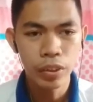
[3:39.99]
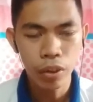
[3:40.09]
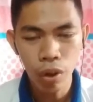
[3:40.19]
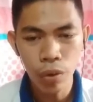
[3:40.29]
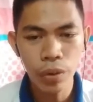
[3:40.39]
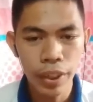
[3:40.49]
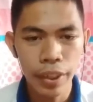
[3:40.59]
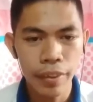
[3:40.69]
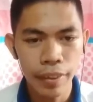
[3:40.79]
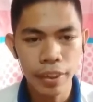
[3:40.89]
throw
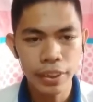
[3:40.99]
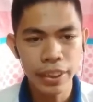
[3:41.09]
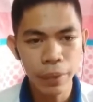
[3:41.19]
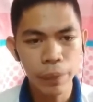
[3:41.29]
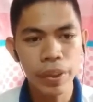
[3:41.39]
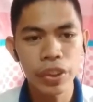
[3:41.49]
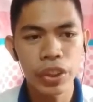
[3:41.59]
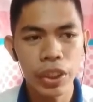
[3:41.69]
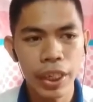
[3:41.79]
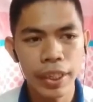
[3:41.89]
their
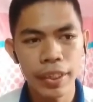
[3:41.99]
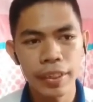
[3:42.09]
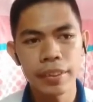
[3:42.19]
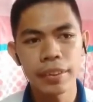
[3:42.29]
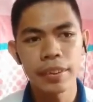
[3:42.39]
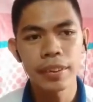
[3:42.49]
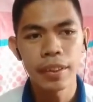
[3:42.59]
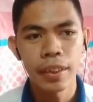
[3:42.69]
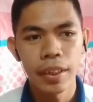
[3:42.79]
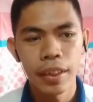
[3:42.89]
sewage in
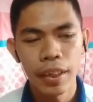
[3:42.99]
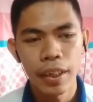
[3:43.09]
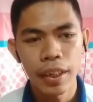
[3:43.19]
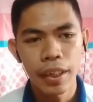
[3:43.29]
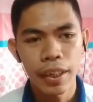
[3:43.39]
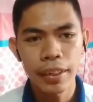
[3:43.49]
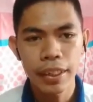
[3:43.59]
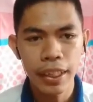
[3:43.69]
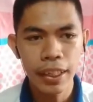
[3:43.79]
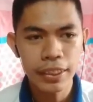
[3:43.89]

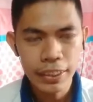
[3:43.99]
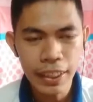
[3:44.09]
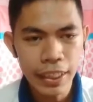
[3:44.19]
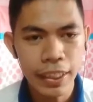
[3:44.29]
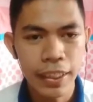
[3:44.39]
the sea.